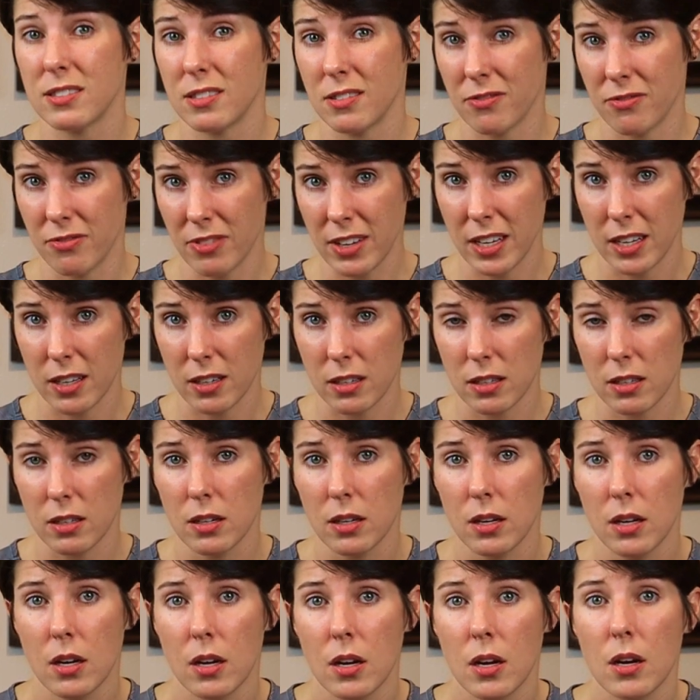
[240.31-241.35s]
severe,
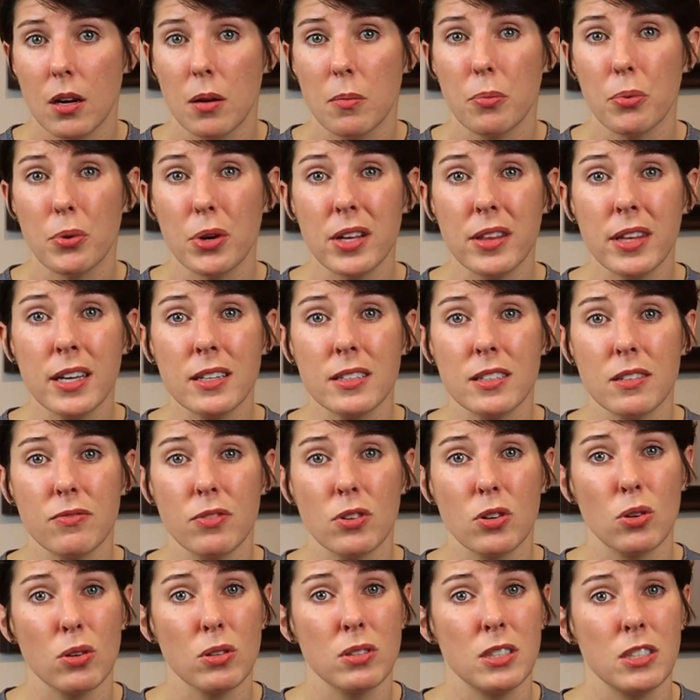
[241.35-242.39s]
breathing
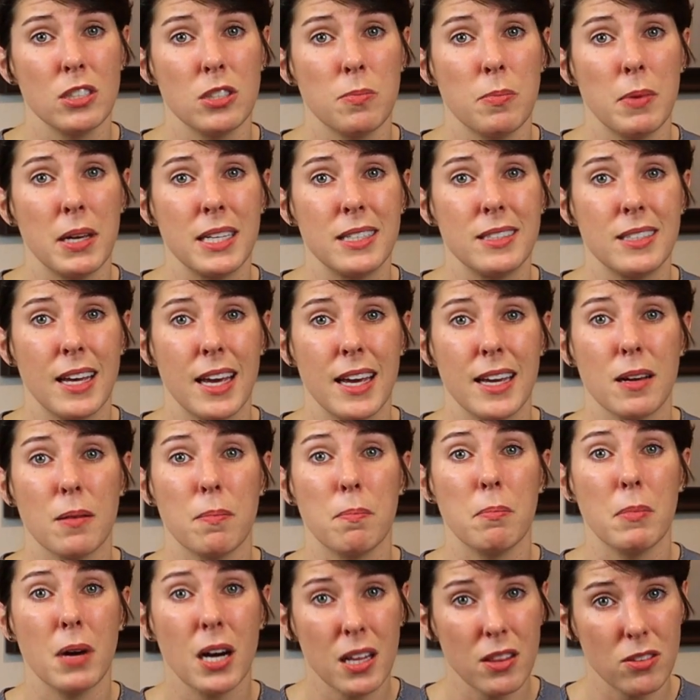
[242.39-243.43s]
difficulties may take
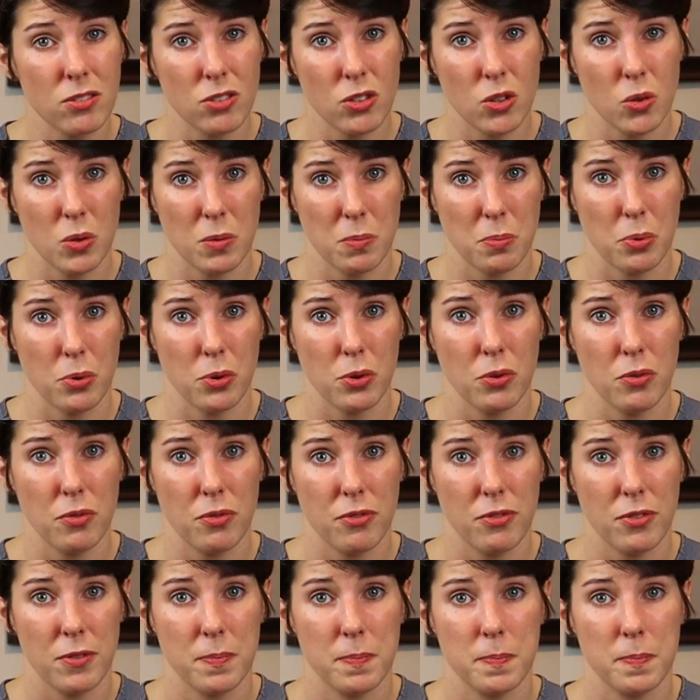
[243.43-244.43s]
months to improve.